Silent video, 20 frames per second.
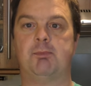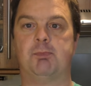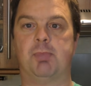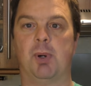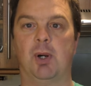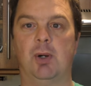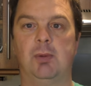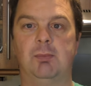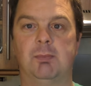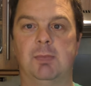
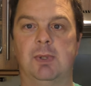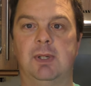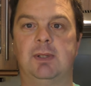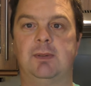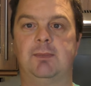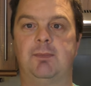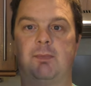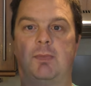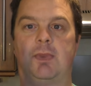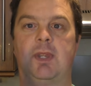Boom!
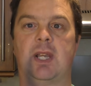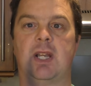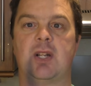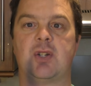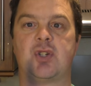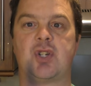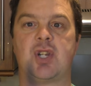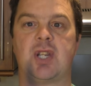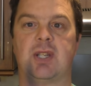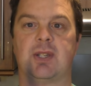
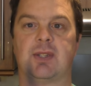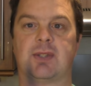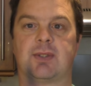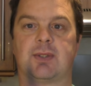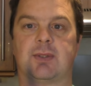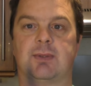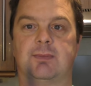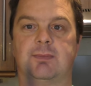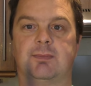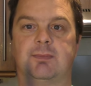And
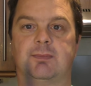cheers.